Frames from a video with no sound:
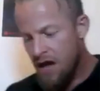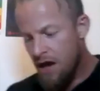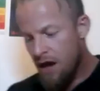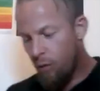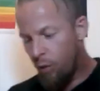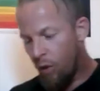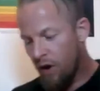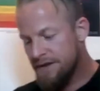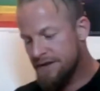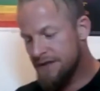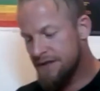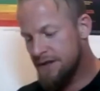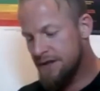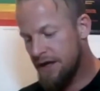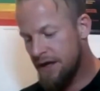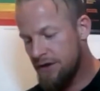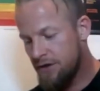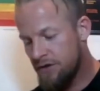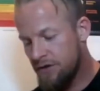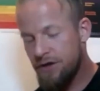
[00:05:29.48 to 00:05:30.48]
Once
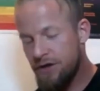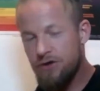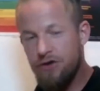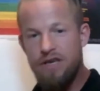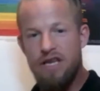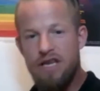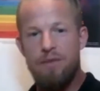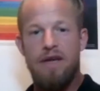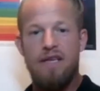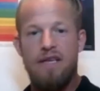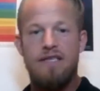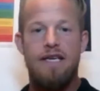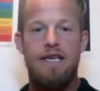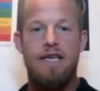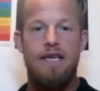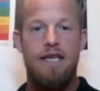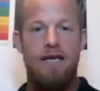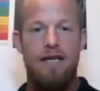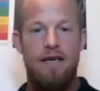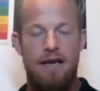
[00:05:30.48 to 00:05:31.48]
Dr. John
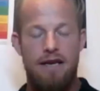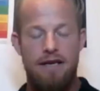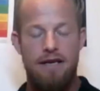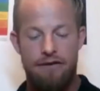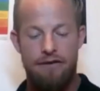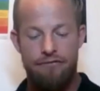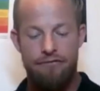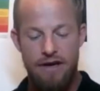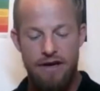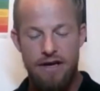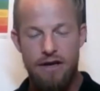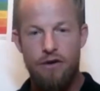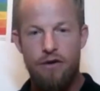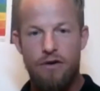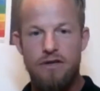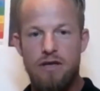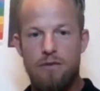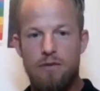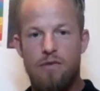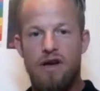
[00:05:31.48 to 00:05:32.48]
DeMartini, a dear friend and
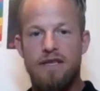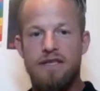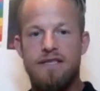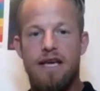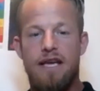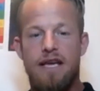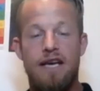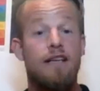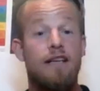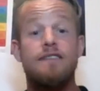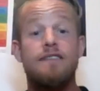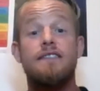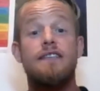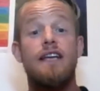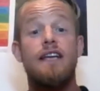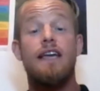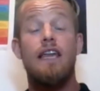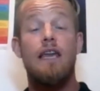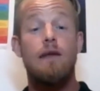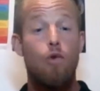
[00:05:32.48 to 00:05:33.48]
coach of mine, said it doesn't
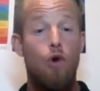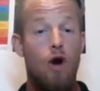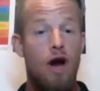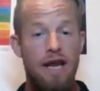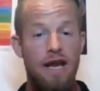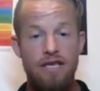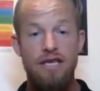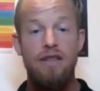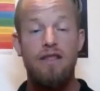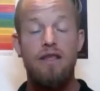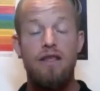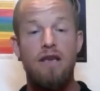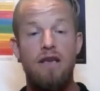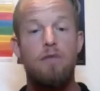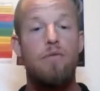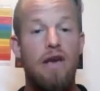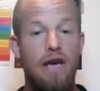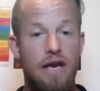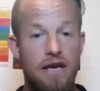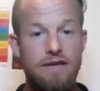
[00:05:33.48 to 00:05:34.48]
take any more energy thinking
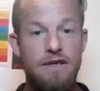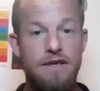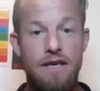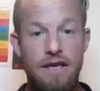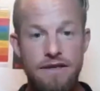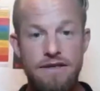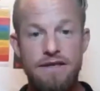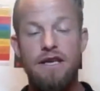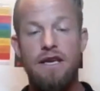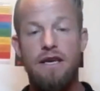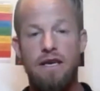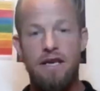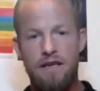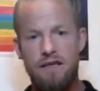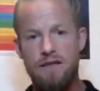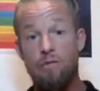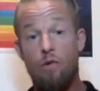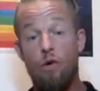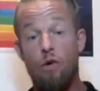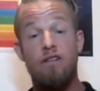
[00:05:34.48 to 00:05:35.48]
big as it is thinking
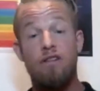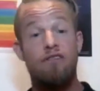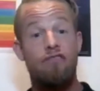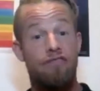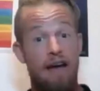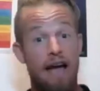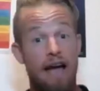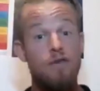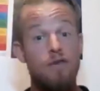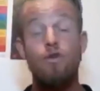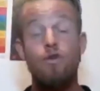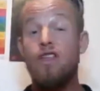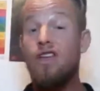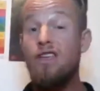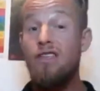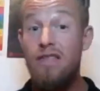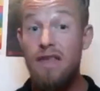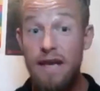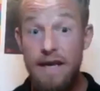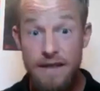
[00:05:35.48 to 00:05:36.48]
small. In fact, when you
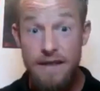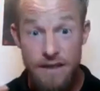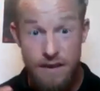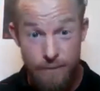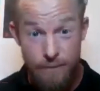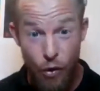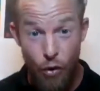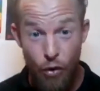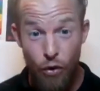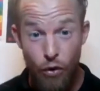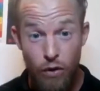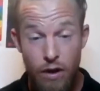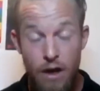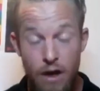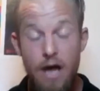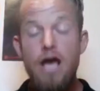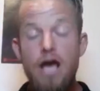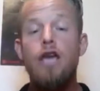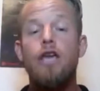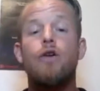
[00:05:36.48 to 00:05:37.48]
think small,
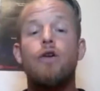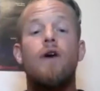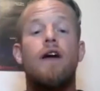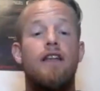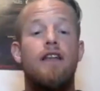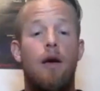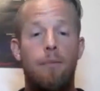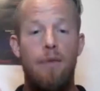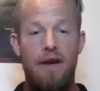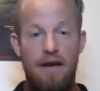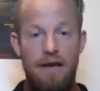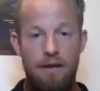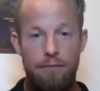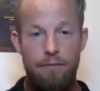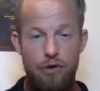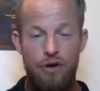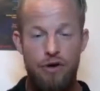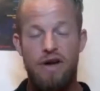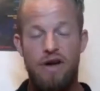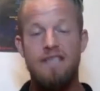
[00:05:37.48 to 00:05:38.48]
you end up
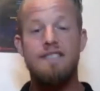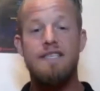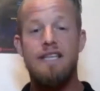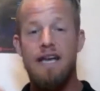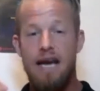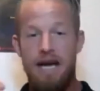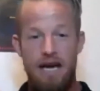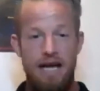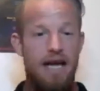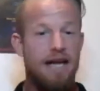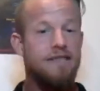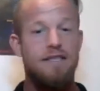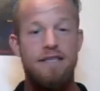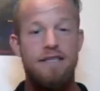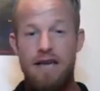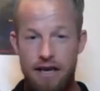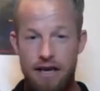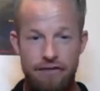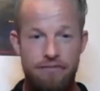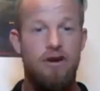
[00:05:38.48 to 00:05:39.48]
procrastinating,
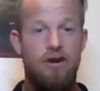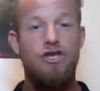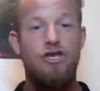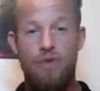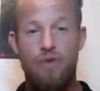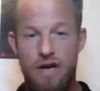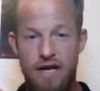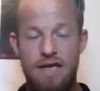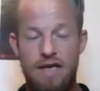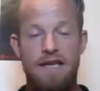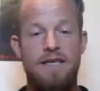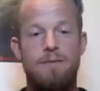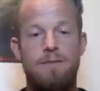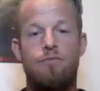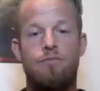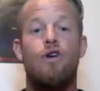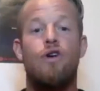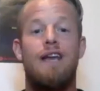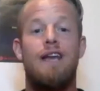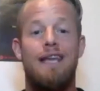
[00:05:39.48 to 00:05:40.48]
hesitating, frustrating,
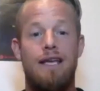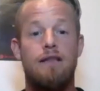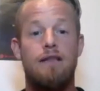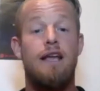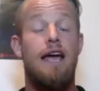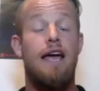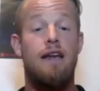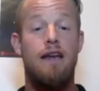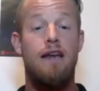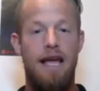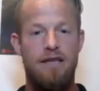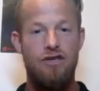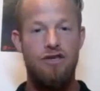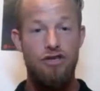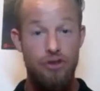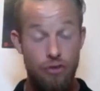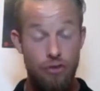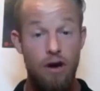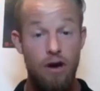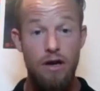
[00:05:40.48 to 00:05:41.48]
desperating, and
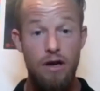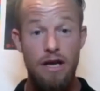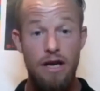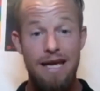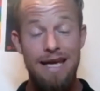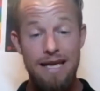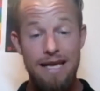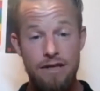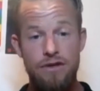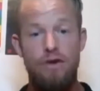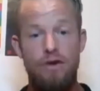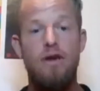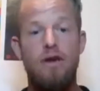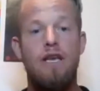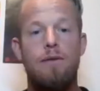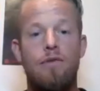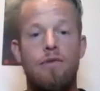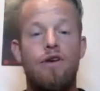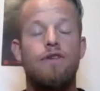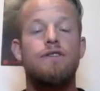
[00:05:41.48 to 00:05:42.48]
struggling
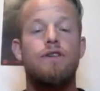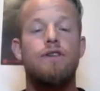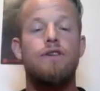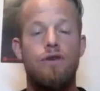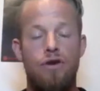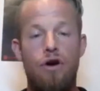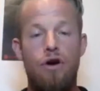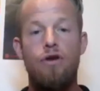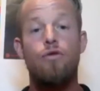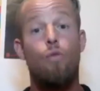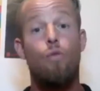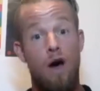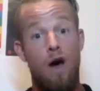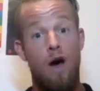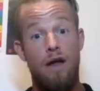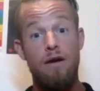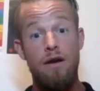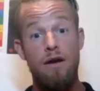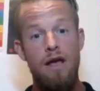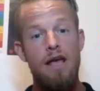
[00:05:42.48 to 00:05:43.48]
internally because you're not,
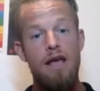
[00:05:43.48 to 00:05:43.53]
one,